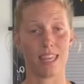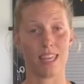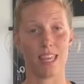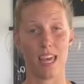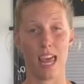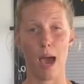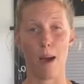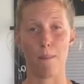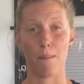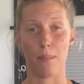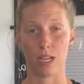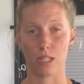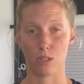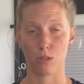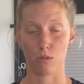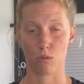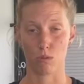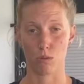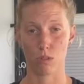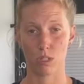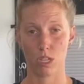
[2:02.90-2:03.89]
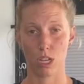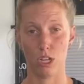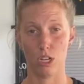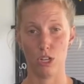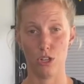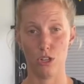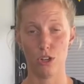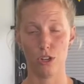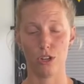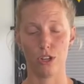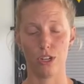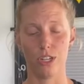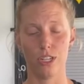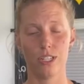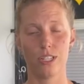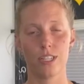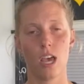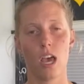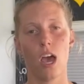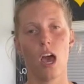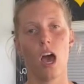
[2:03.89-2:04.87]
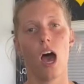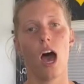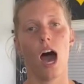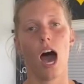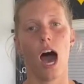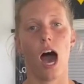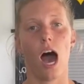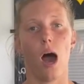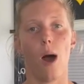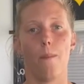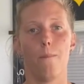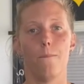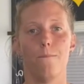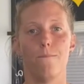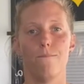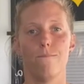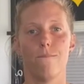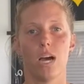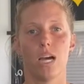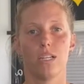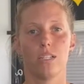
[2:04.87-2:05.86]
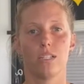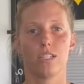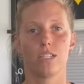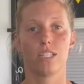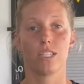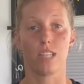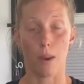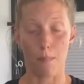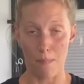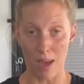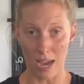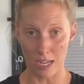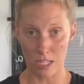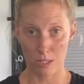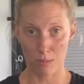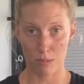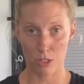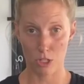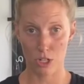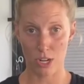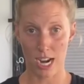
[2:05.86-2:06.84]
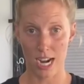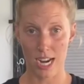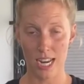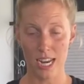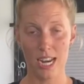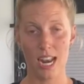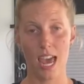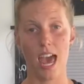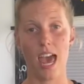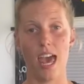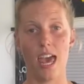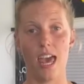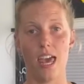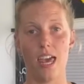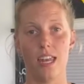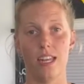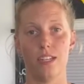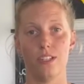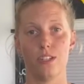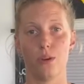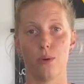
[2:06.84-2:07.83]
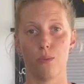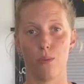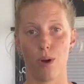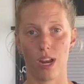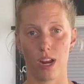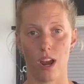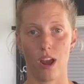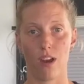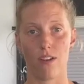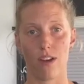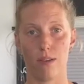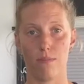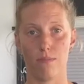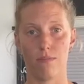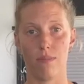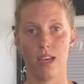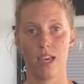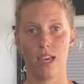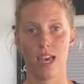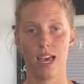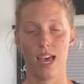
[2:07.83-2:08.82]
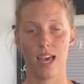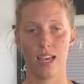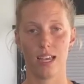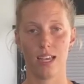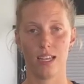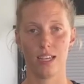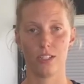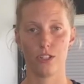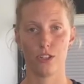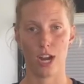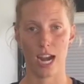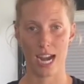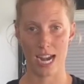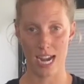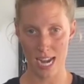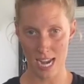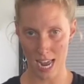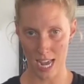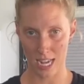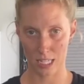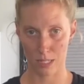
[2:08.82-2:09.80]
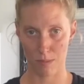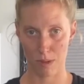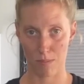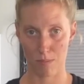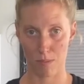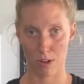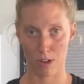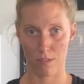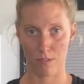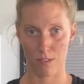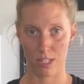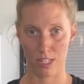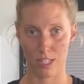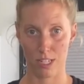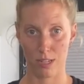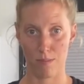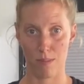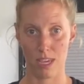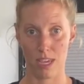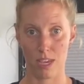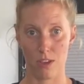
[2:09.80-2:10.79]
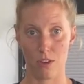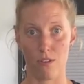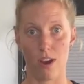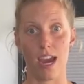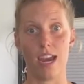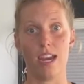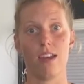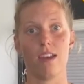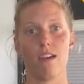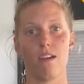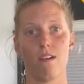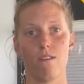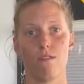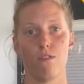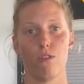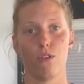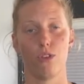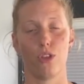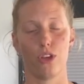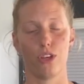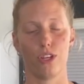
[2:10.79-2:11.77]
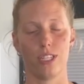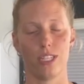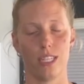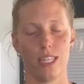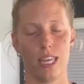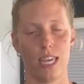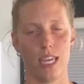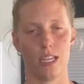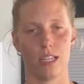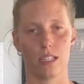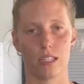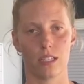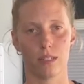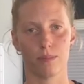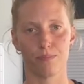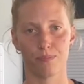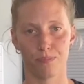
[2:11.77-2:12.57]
that our muscles can use, submaximal training and 1RM training has been proven to be great for those things.